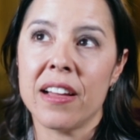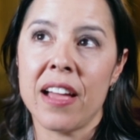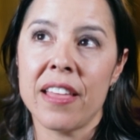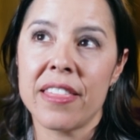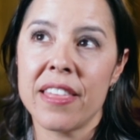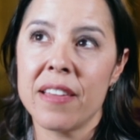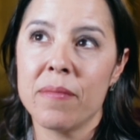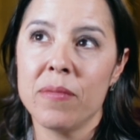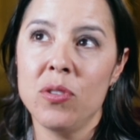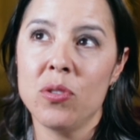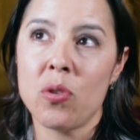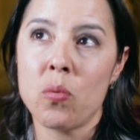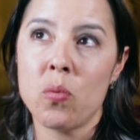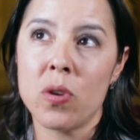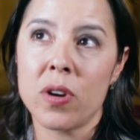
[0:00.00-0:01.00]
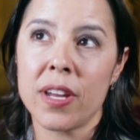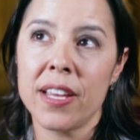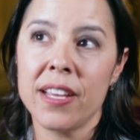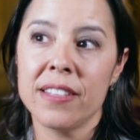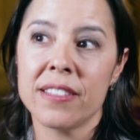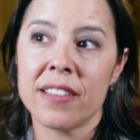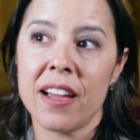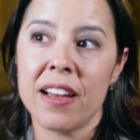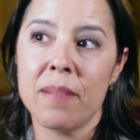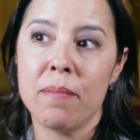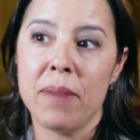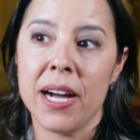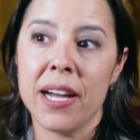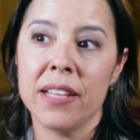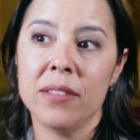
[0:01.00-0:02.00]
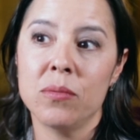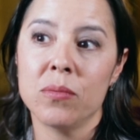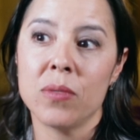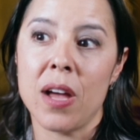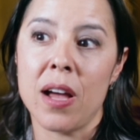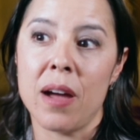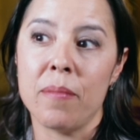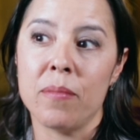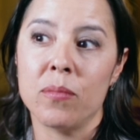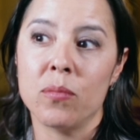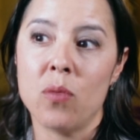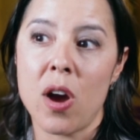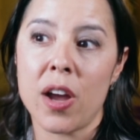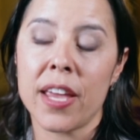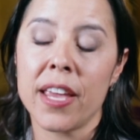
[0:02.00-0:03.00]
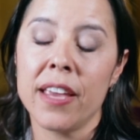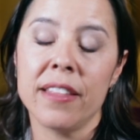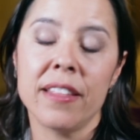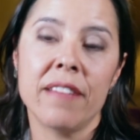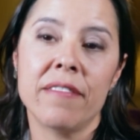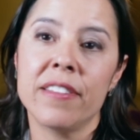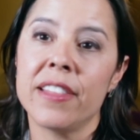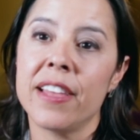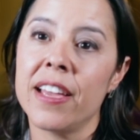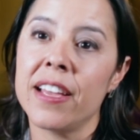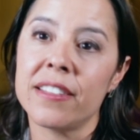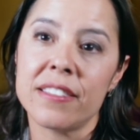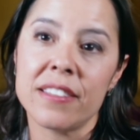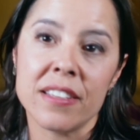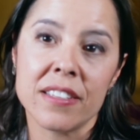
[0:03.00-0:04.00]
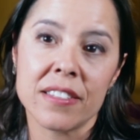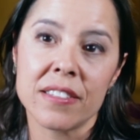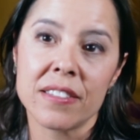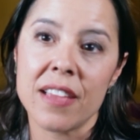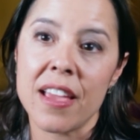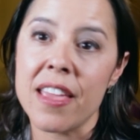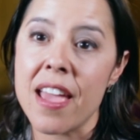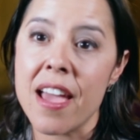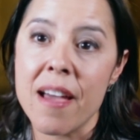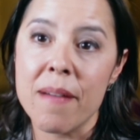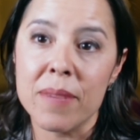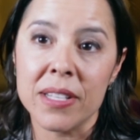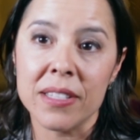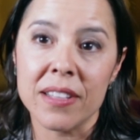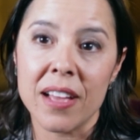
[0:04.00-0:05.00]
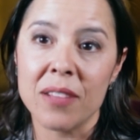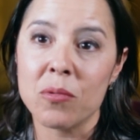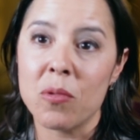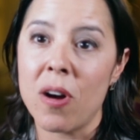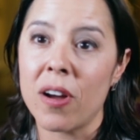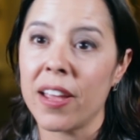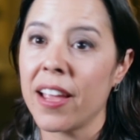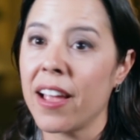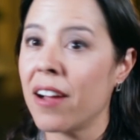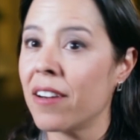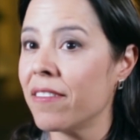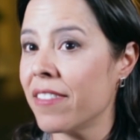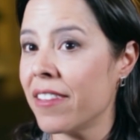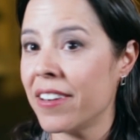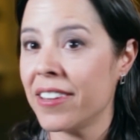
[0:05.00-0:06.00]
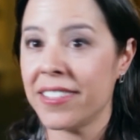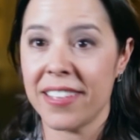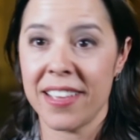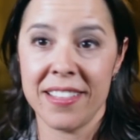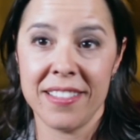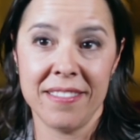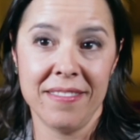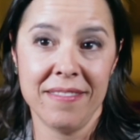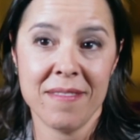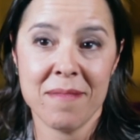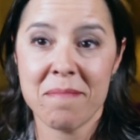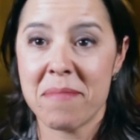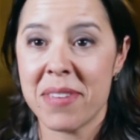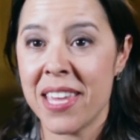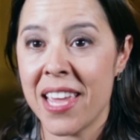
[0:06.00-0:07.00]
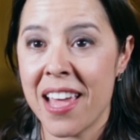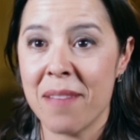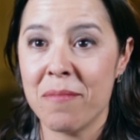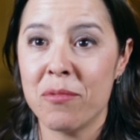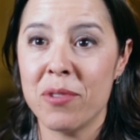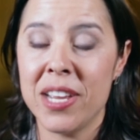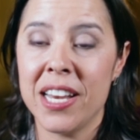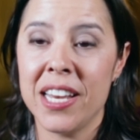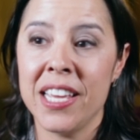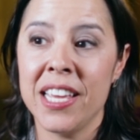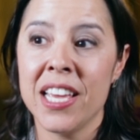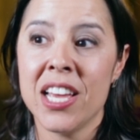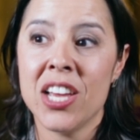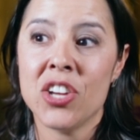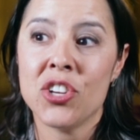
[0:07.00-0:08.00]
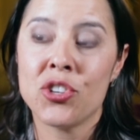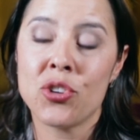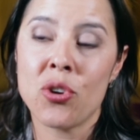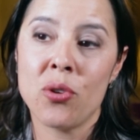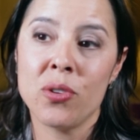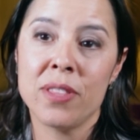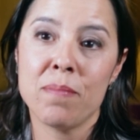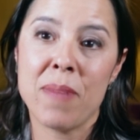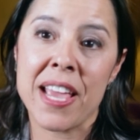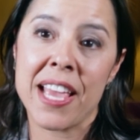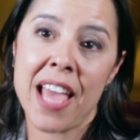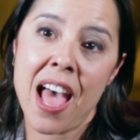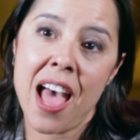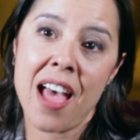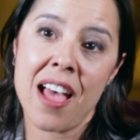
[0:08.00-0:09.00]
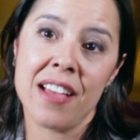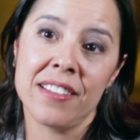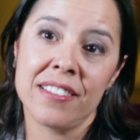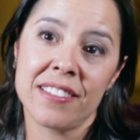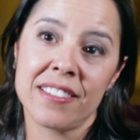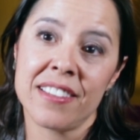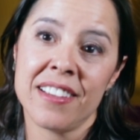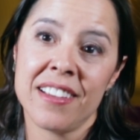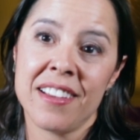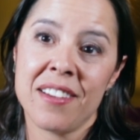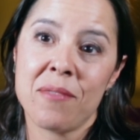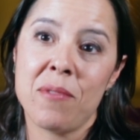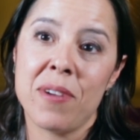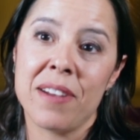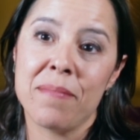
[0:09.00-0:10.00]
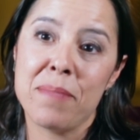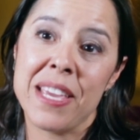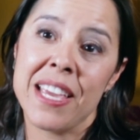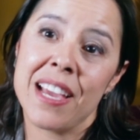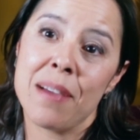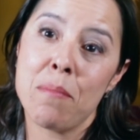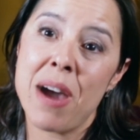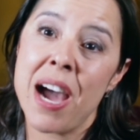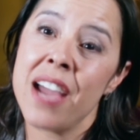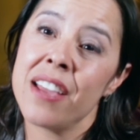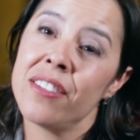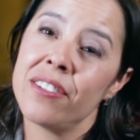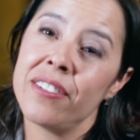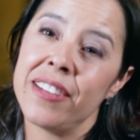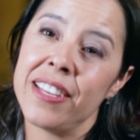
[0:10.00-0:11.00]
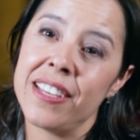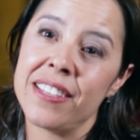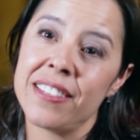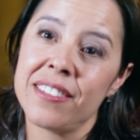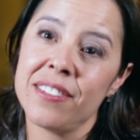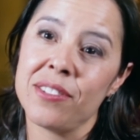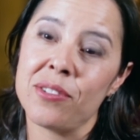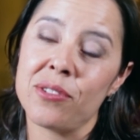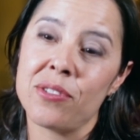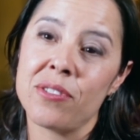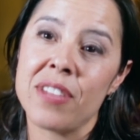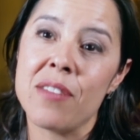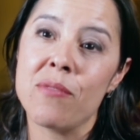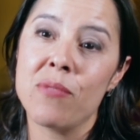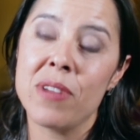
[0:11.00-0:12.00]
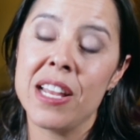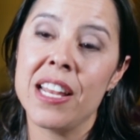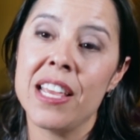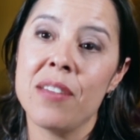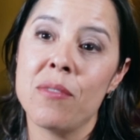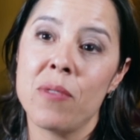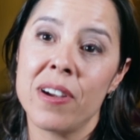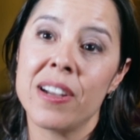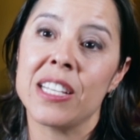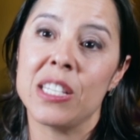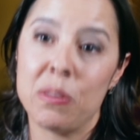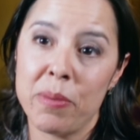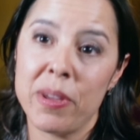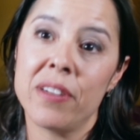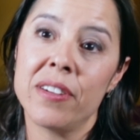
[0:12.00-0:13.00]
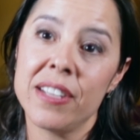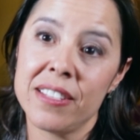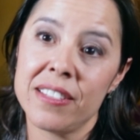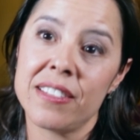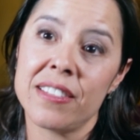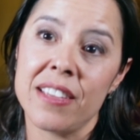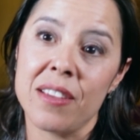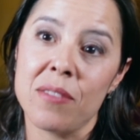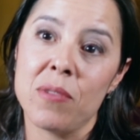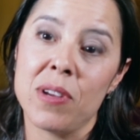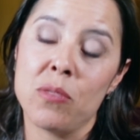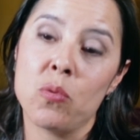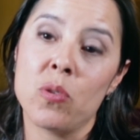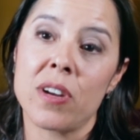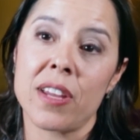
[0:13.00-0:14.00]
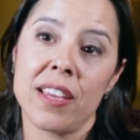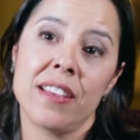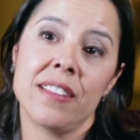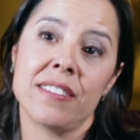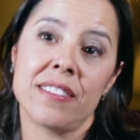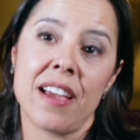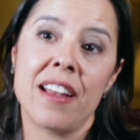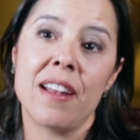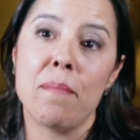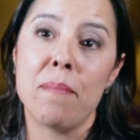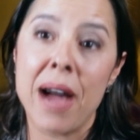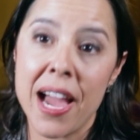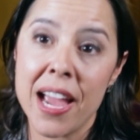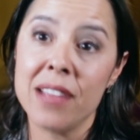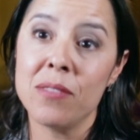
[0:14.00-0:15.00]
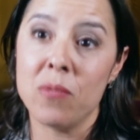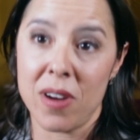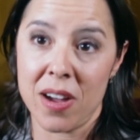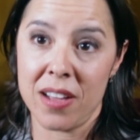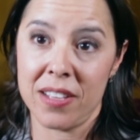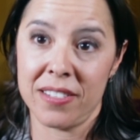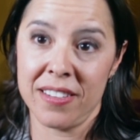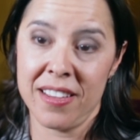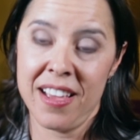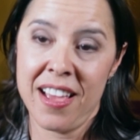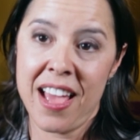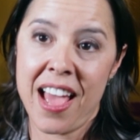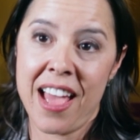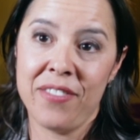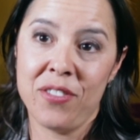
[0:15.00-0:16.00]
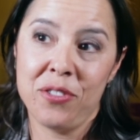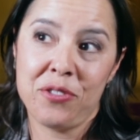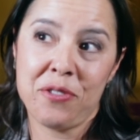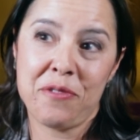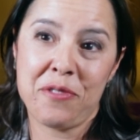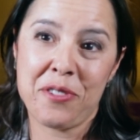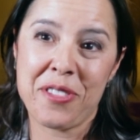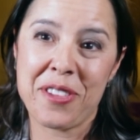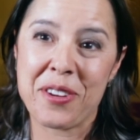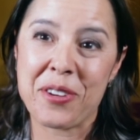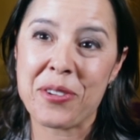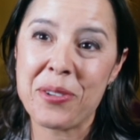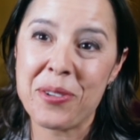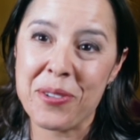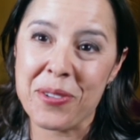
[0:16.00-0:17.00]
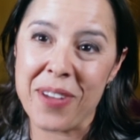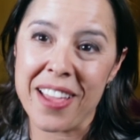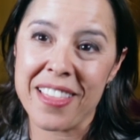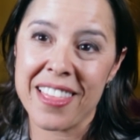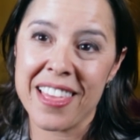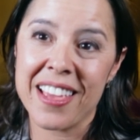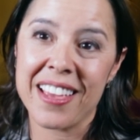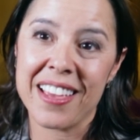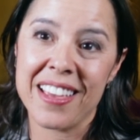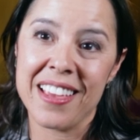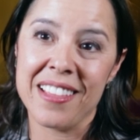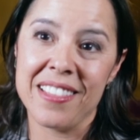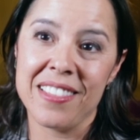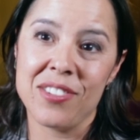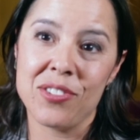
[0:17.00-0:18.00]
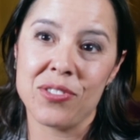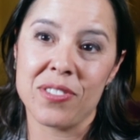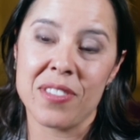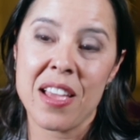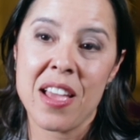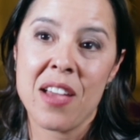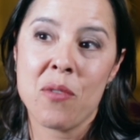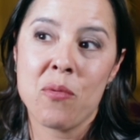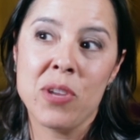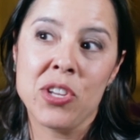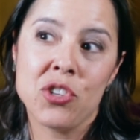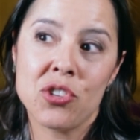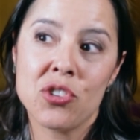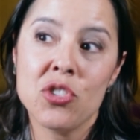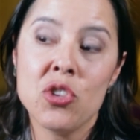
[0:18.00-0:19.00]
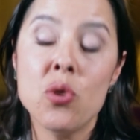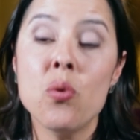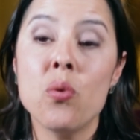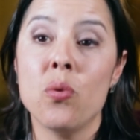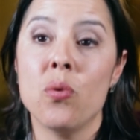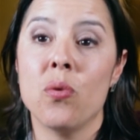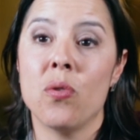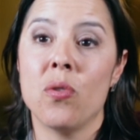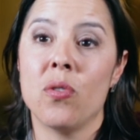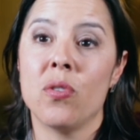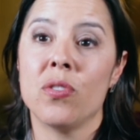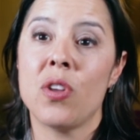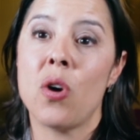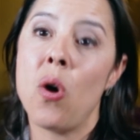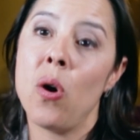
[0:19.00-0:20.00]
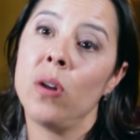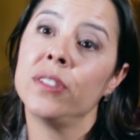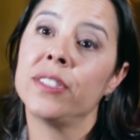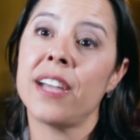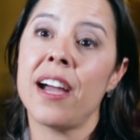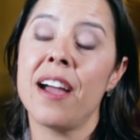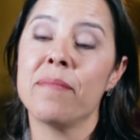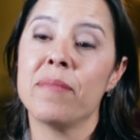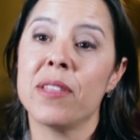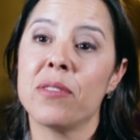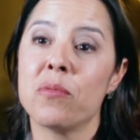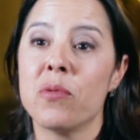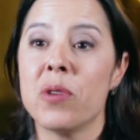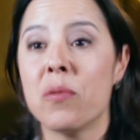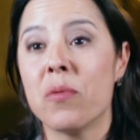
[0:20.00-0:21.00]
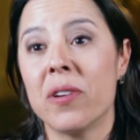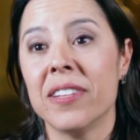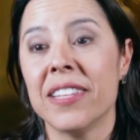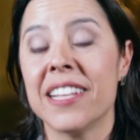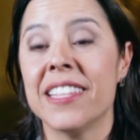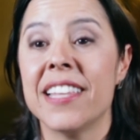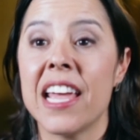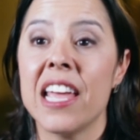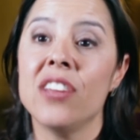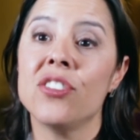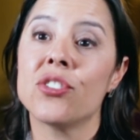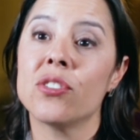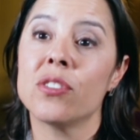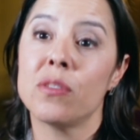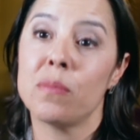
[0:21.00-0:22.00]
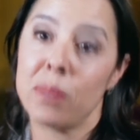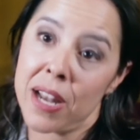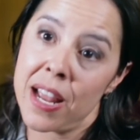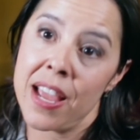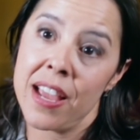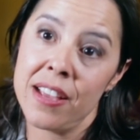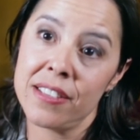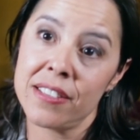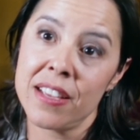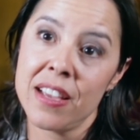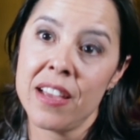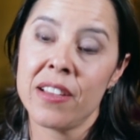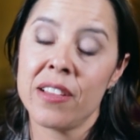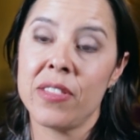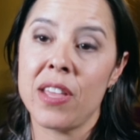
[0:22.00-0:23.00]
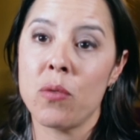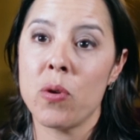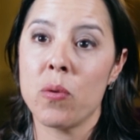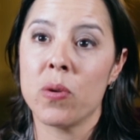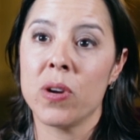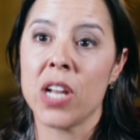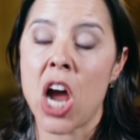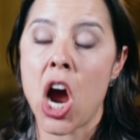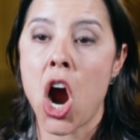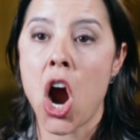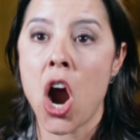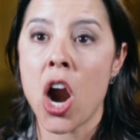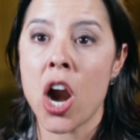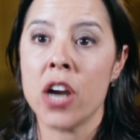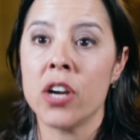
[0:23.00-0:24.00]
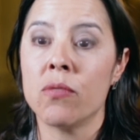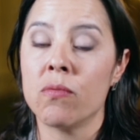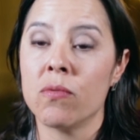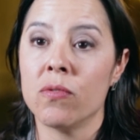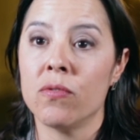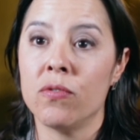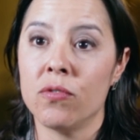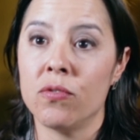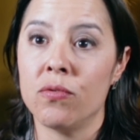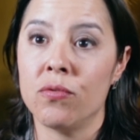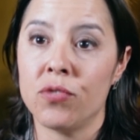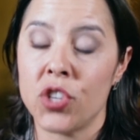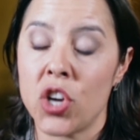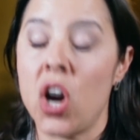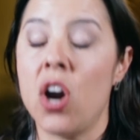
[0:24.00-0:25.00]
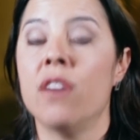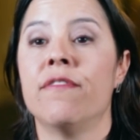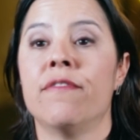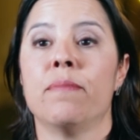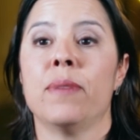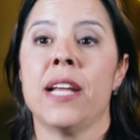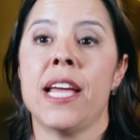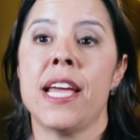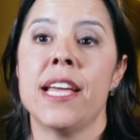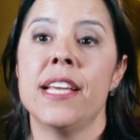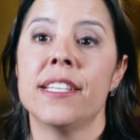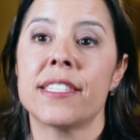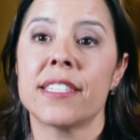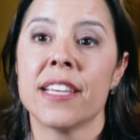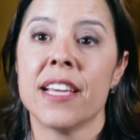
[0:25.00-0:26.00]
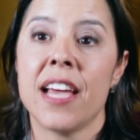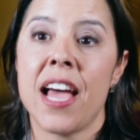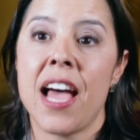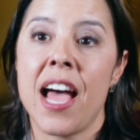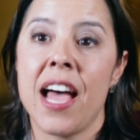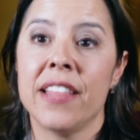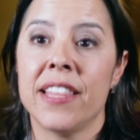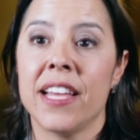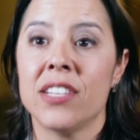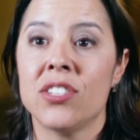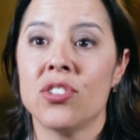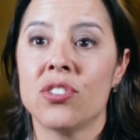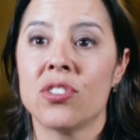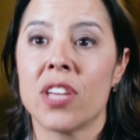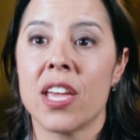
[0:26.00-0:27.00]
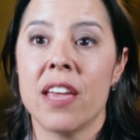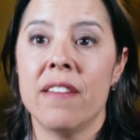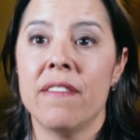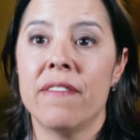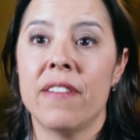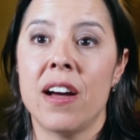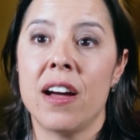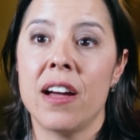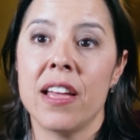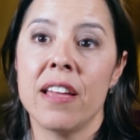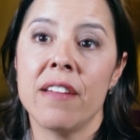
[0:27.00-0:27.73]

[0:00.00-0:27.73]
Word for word: I think, you know, working inside a mine, um, walking in every day at 6 a.m. And, and walking out of there at 10 p.m. really showed my cast what being a miner is, you know, so they really were experiencing what working inside a mine was. And also for the crew, I think it just, we just knew the whole time that we were in a dangerous place, that we were in a hard tough place, and that just gave uh,